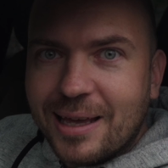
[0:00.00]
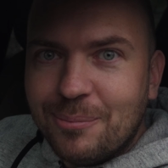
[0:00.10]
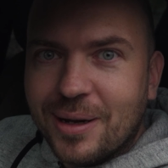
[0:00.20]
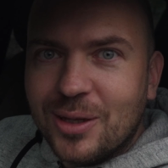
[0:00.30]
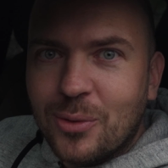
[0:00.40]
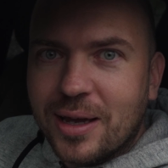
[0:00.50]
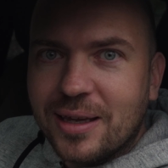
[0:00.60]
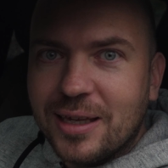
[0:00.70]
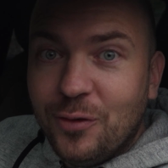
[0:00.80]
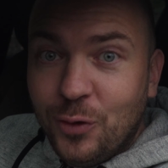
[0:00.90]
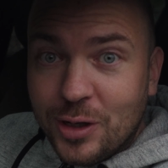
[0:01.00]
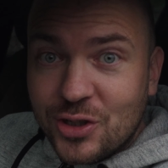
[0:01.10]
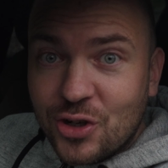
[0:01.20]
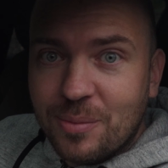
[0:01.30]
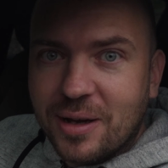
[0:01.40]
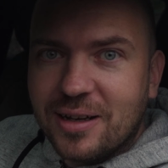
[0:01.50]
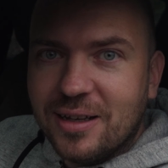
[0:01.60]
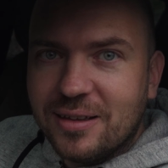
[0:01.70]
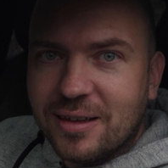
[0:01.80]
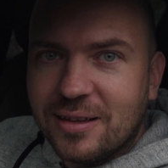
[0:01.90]
And by the way, if you enjoy my
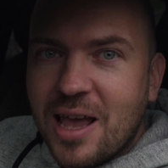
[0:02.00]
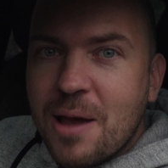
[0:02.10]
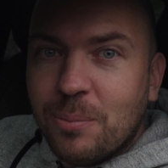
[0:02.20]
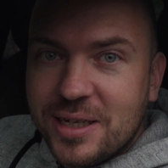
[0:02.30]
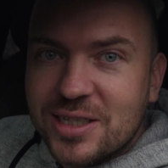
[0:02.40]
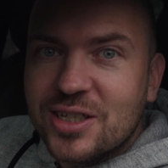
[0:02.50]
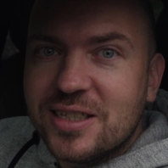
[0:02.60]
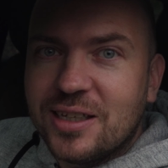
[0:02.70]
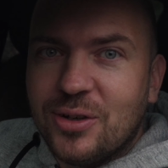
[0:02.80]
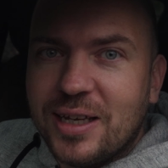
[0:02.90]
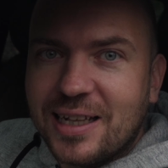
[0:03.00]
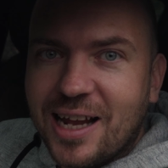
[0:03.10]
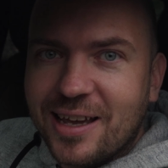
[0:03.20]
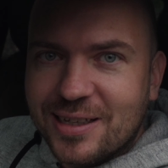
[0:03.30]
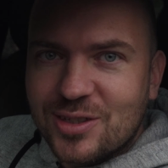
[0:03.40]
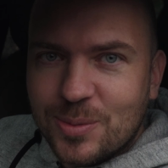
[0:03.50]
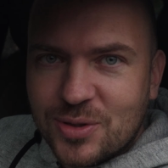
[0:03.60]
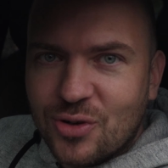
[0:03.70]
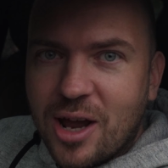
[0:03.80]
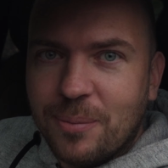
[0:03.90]
content, please consider to hit like and
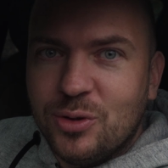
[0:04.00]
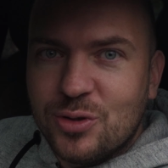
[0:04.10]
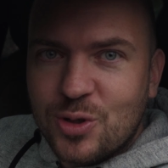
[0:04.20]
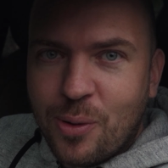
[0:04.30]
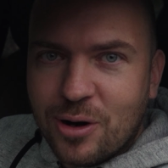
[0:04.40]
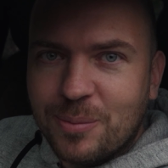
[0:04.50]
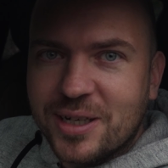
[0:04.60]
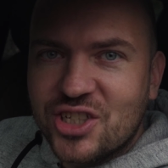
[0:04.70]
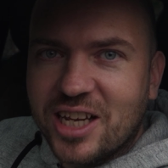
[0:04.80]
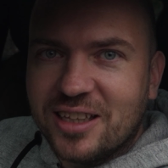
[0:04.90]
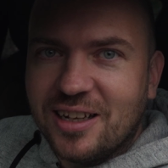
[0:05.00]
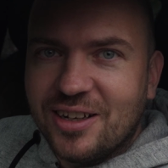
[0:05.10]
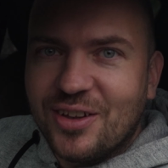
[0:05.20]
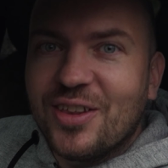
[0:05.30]
subscribe to support my channel.